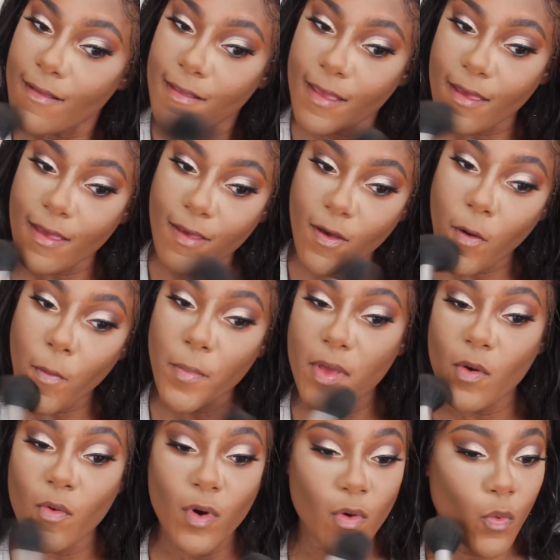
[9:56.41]
to help
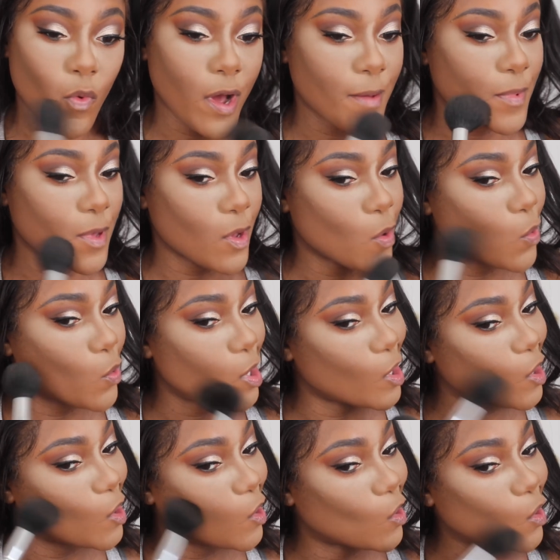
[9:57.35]
me with wiping
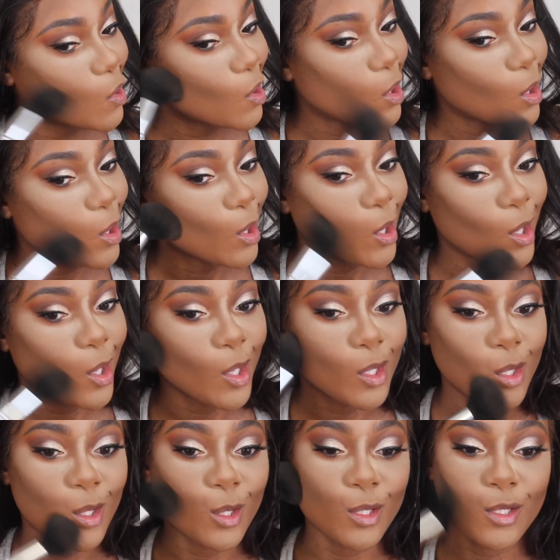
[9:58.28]
away
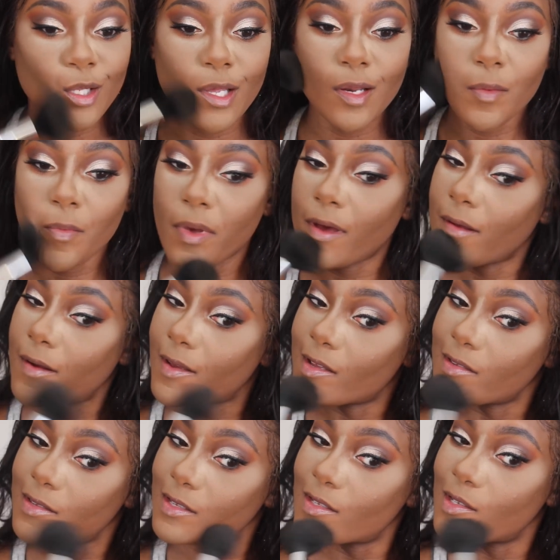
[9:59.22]
the setting powder,
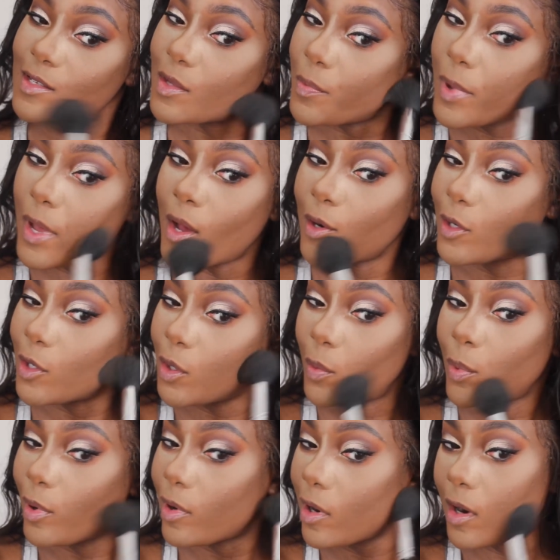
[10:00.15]
because this is a powder
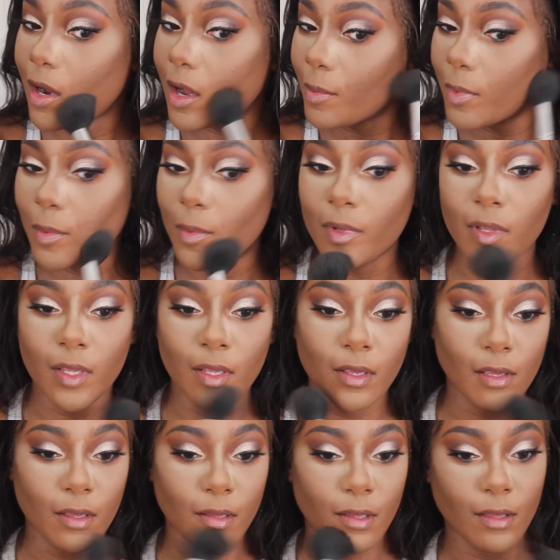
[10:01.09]
you
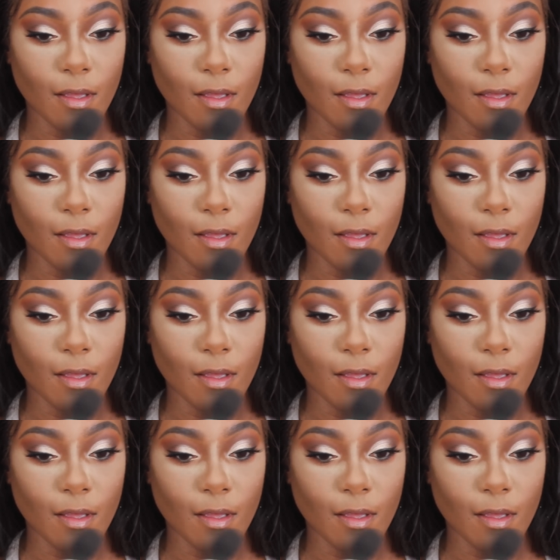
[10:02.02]
probably